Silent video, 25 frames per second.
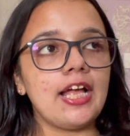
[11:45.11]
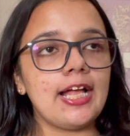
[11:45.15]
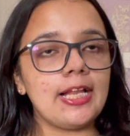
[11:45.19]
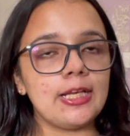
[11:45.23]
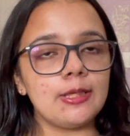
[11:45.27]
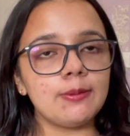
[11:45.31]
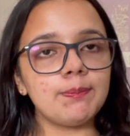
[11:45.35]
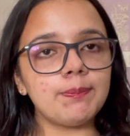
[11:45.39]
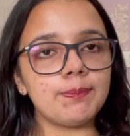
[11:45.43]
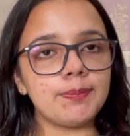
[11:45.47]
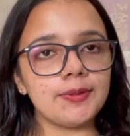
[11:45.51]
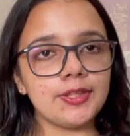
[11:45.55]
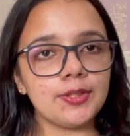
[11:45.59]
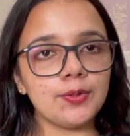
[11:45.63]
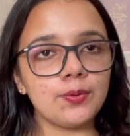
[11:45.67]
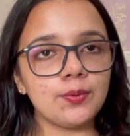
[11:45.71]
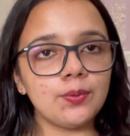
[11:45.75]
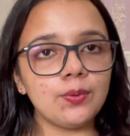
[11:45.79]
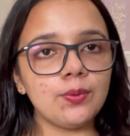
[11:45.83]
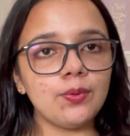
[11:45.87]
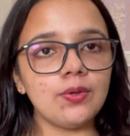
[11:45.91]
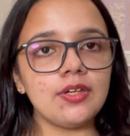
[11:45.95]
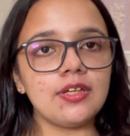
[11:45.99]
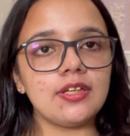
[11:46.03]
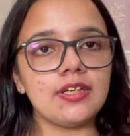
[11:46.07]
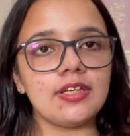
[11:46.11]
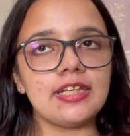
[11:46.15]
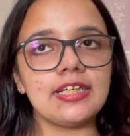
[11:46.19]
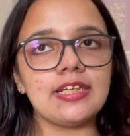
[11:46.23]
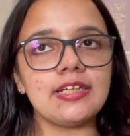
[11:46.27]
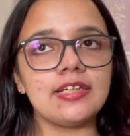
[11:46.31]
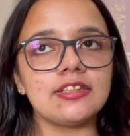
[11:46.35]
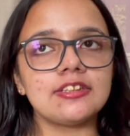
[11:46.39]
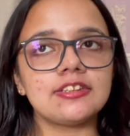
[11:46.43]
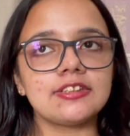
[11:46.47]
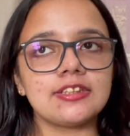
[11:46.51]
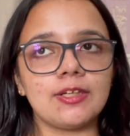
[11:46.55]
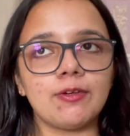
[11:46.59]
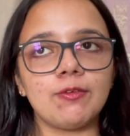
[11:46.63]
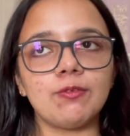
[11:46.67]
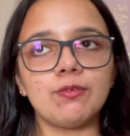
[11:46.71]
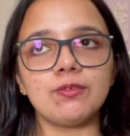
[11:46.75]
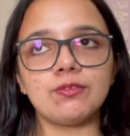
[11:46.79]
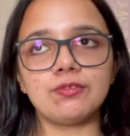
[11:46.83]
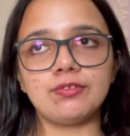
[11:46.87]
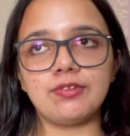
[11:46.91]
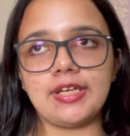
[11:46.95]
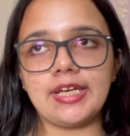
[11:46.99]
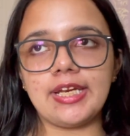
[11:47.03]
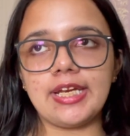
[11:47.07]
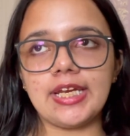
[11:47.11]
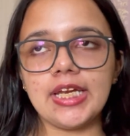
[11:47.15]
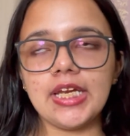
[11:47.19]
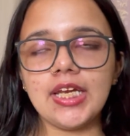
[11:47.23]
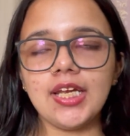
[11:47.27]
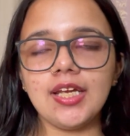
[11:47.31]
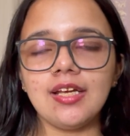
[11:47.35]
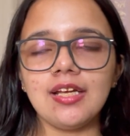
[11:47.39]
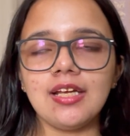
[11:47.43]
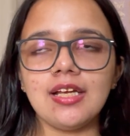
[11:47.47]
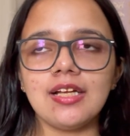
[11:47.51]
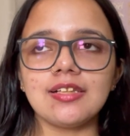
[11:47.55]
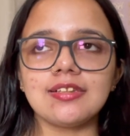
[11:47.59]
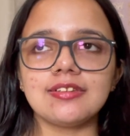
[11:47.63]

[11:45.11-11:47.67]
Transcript: help you in some way